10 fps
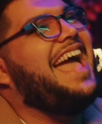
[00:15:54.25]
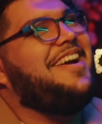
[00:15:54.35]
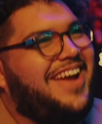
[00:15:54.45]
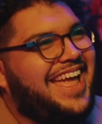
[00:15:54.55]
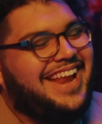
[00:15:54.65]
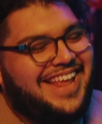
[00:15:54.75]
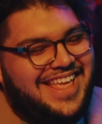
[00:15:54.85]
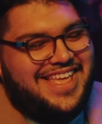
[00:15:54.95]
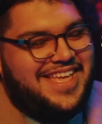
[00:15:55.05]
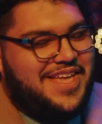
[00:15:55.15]
So, yeah, right.
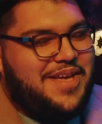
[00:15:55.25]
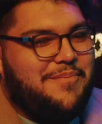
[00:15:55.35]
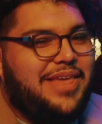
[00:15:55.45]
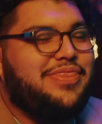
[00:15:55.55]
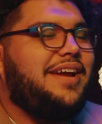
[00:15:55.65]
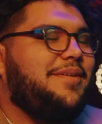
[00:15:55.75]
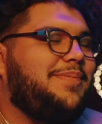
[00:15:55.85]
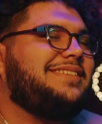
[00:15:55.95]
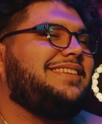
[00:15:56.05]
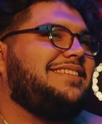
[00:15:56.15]
So my
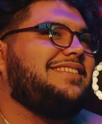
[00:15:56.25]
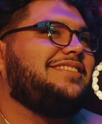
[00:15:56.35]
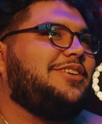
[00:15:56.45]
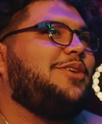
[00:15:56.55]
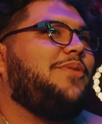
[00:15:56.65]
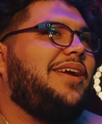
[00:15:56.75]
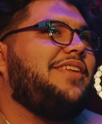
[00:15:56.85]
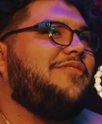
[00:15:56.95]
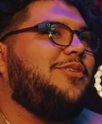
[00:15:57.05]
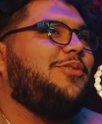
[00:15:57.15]
therapist says it's a good way
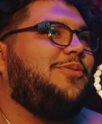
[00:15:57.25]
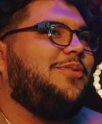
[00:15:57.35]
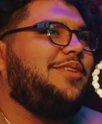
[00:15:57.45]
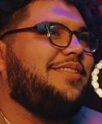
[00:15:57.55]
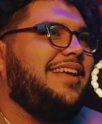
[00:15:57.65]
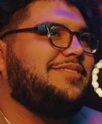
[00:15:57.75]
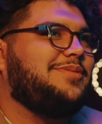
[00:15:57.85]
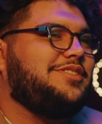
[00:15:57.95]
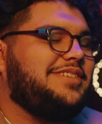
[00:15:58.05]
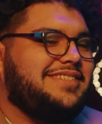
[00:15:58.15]
to view the world.
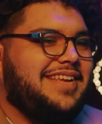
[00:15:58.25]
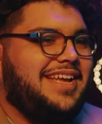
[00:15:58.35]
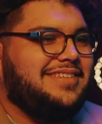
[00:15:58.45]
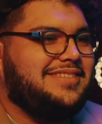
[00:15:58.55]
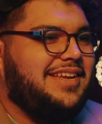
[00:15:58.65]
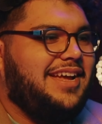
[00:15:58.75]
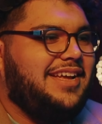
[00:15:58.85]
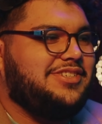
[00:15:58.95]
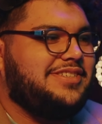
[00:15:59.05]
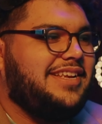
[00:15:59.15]
That's what she says.
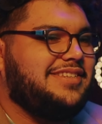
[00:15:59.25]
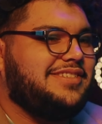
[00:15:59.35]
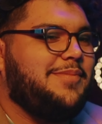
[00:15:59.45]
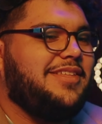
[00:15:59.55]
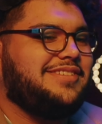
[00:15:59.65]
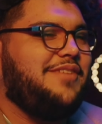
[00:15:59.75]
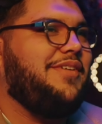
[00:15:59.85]
She says some of the